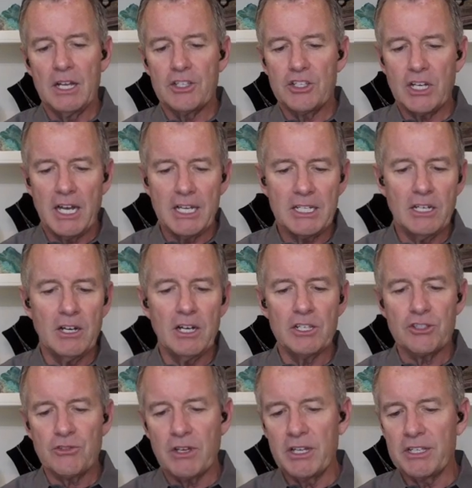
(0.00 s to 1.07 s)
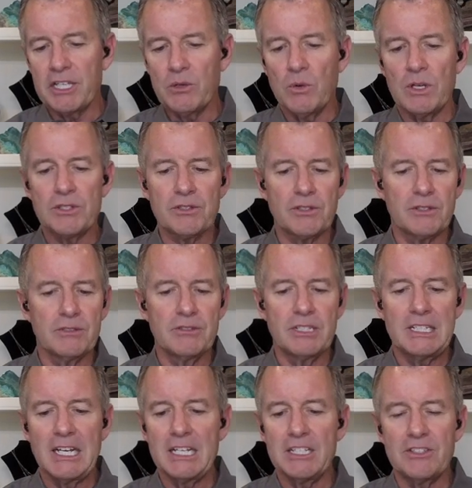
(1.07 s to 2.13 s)
China, Australia, Western
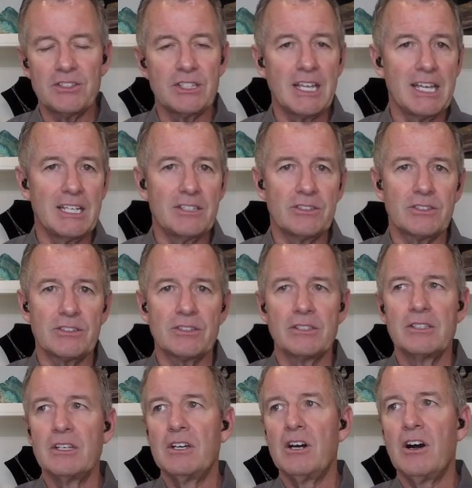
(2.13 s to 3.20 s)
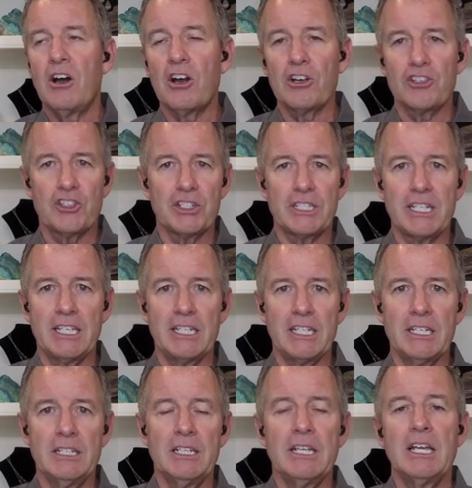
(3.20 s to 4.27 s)
United States,
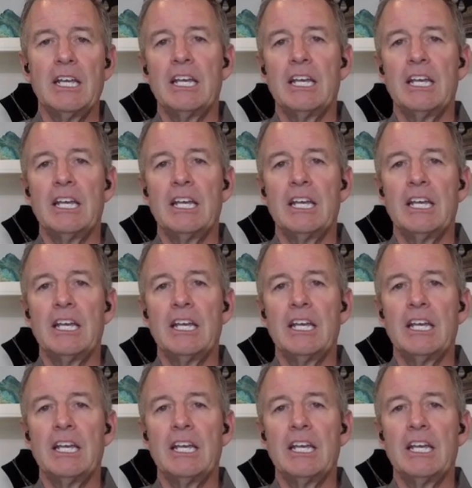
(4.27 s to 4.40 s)
Argentina.